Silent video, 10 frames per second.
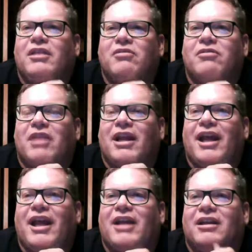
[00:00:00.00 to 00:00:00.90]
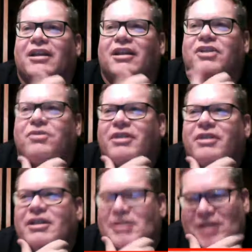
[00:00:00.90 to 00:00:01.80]
had
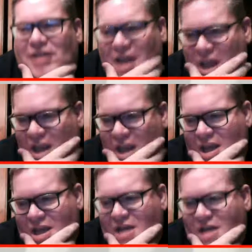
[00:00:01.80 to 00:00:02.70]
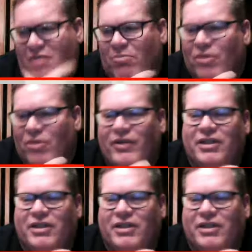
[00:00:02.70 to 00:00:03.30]
illustrious movie